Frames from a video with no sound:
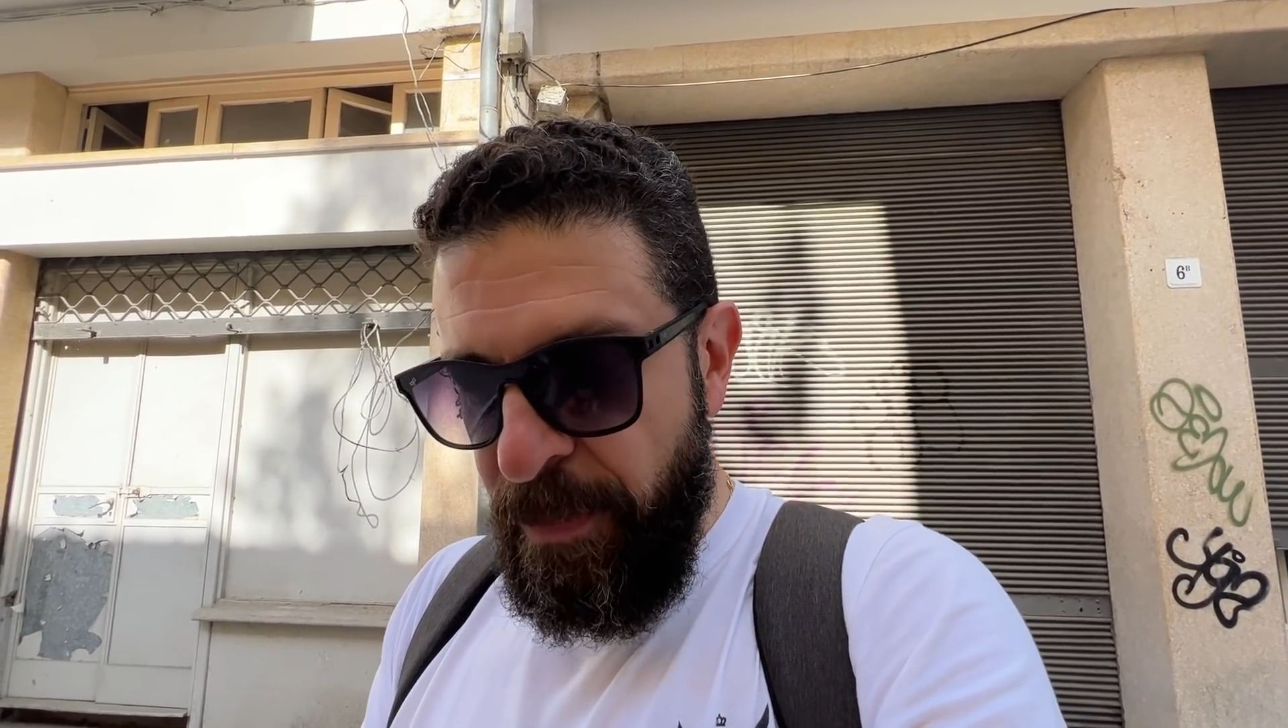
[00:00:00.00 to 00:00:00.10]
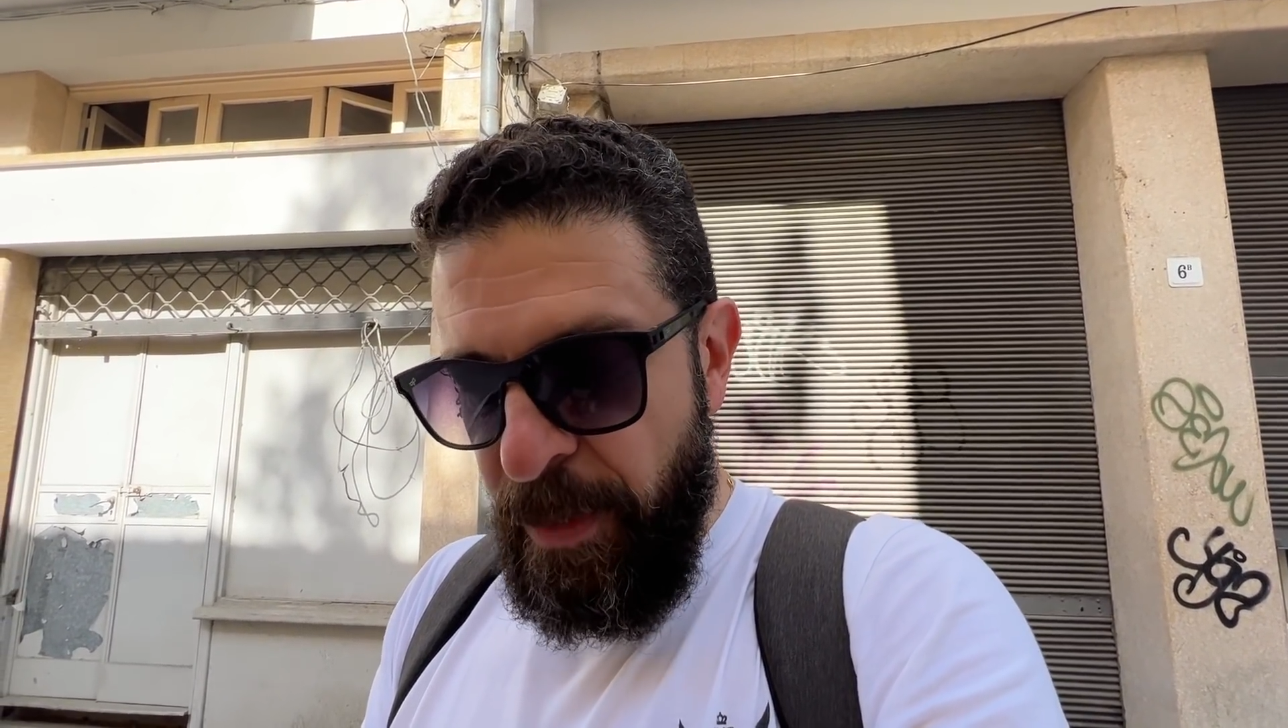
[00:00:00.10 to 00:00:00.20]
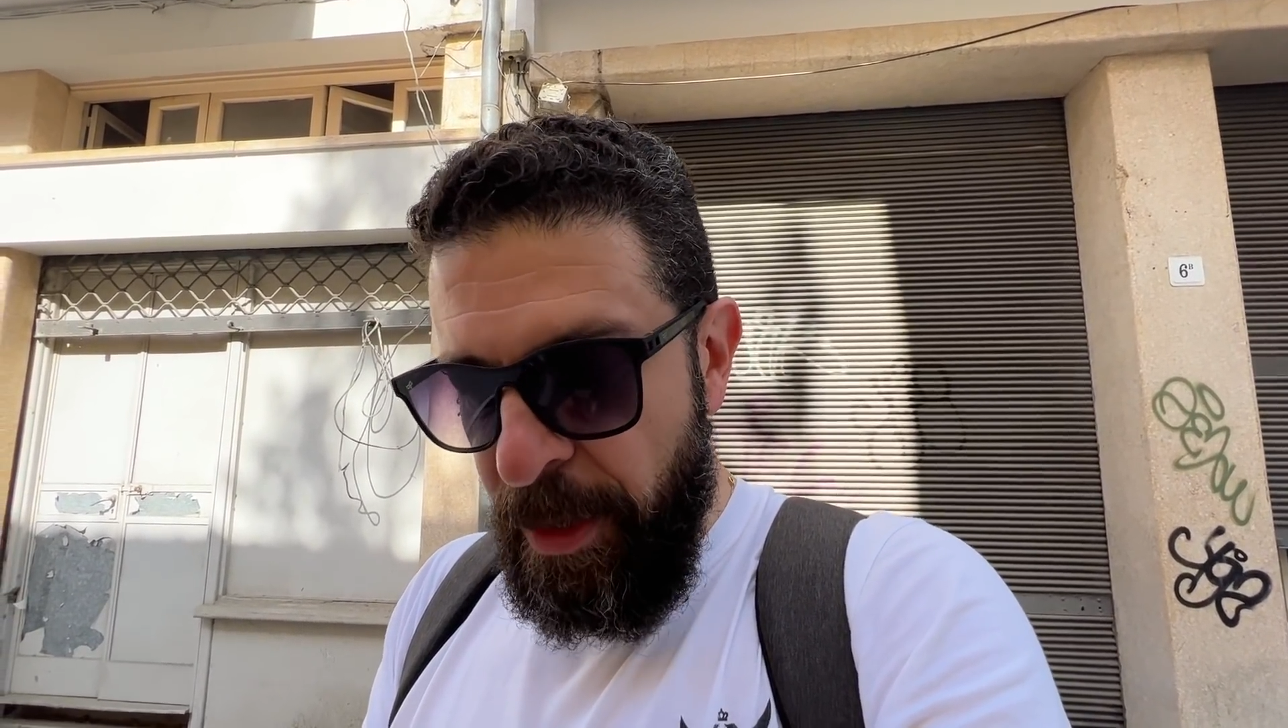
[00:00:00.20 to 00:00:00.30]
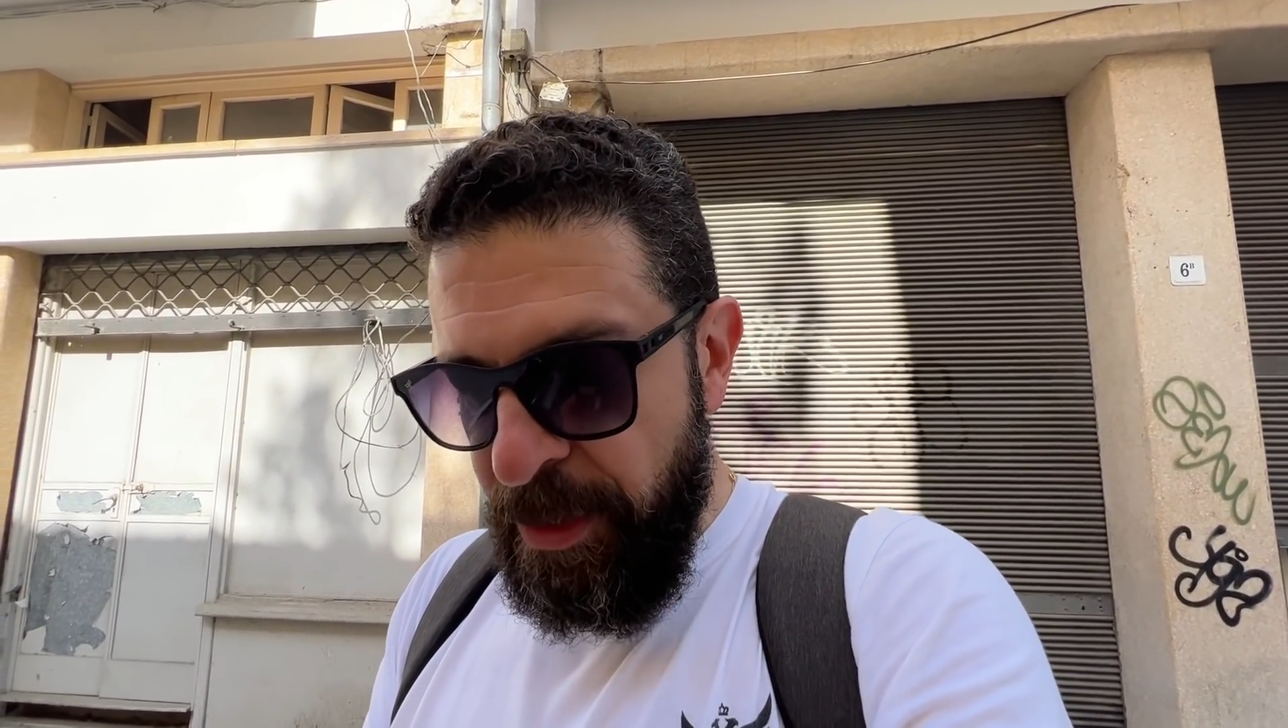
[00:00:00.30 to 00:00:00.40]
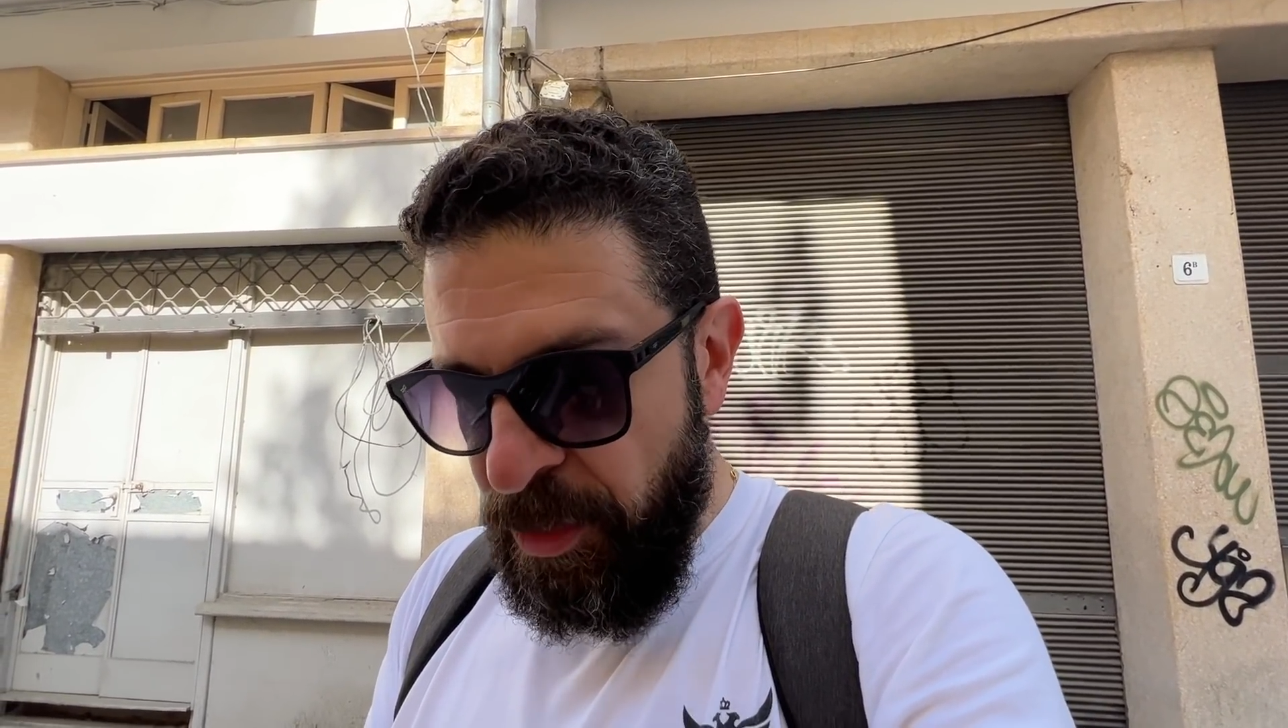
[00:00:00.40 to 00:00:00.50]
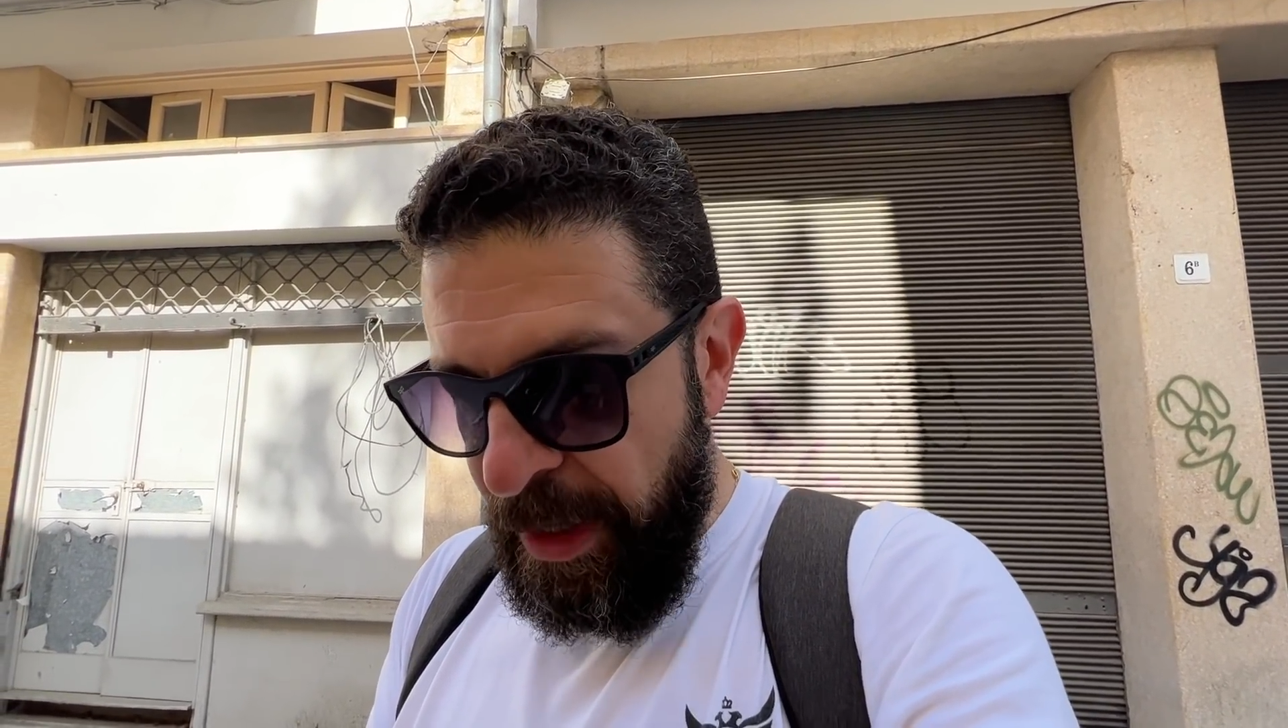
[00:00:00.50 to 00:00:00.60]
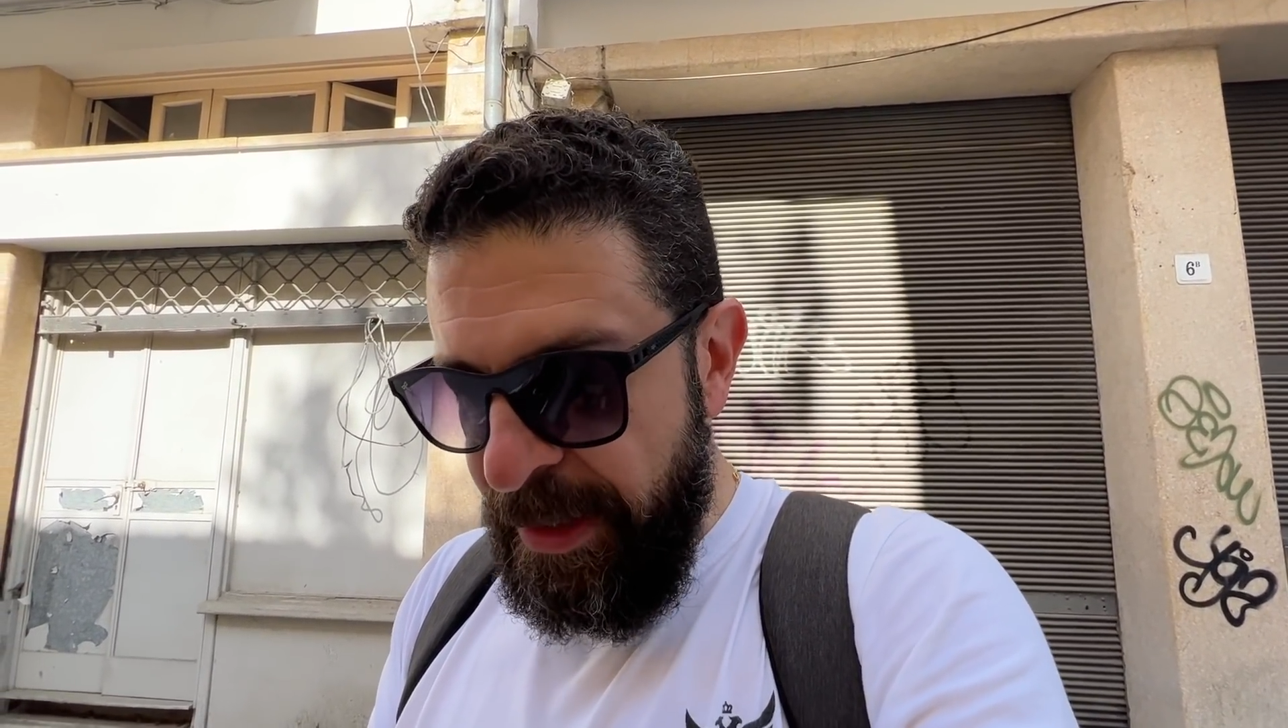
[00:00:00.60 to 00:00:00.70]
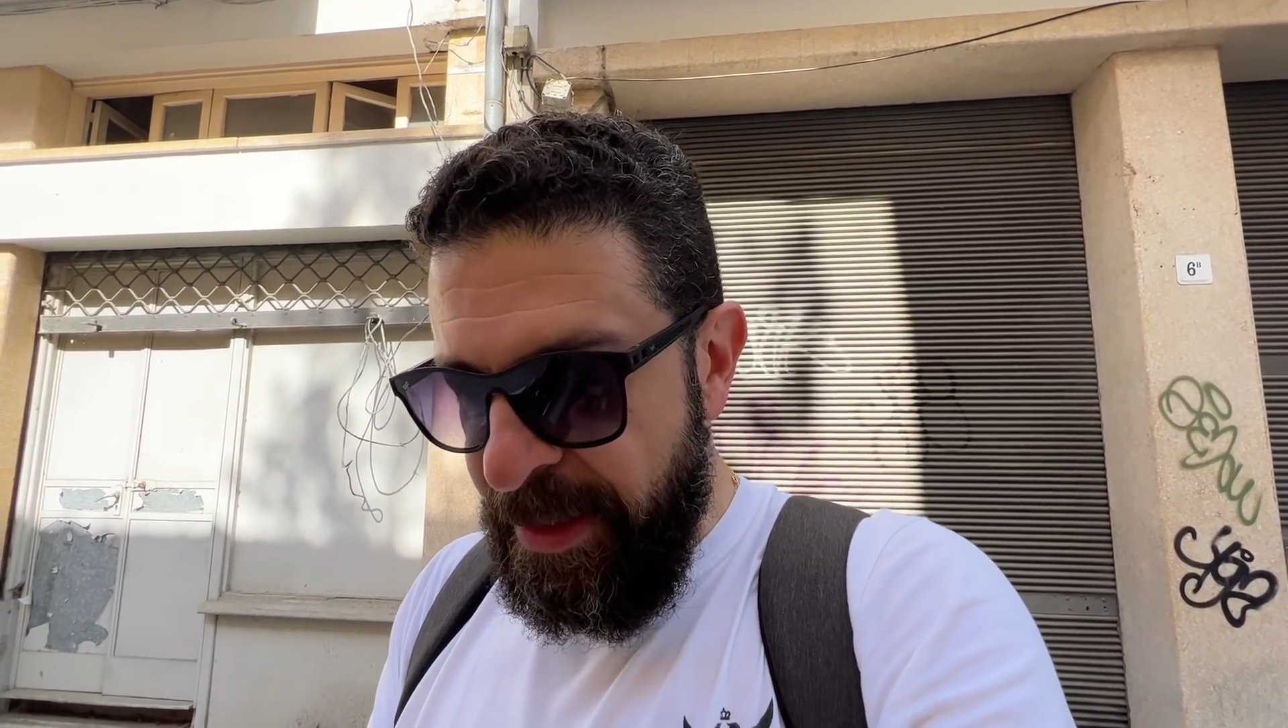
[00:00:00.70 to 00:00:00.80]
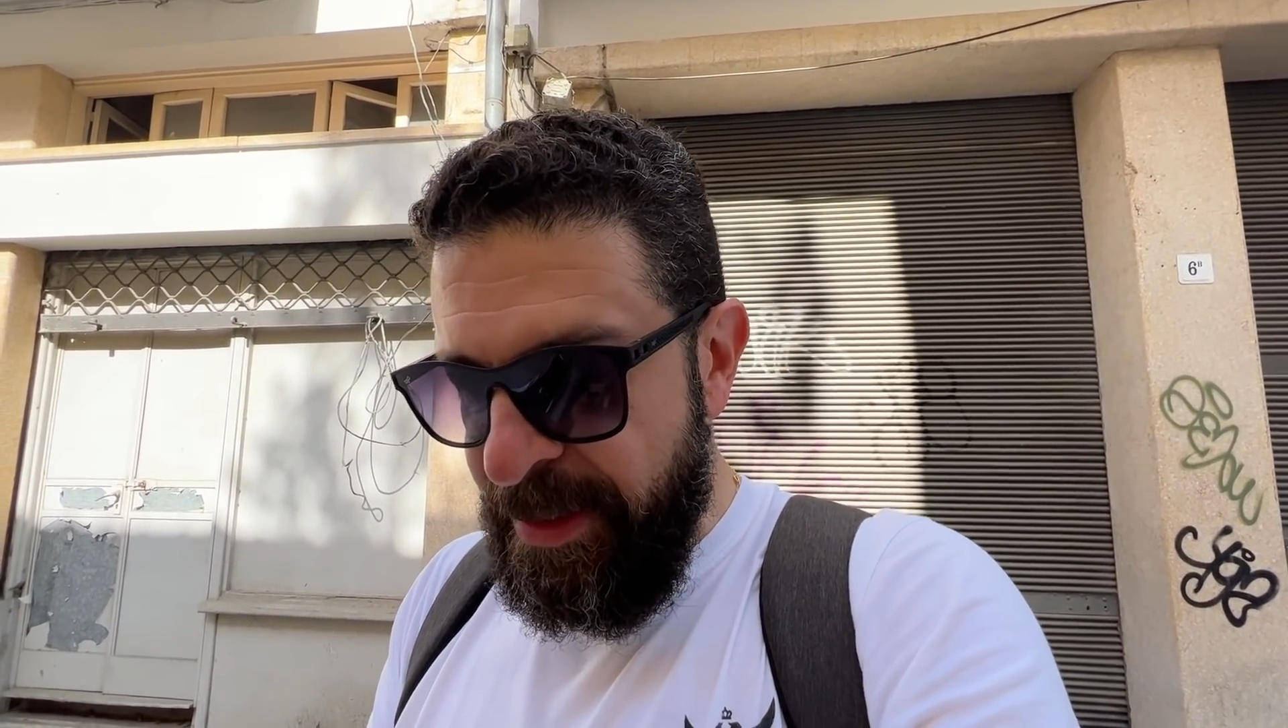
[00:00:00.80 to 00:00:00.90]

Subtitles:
of foreign trade to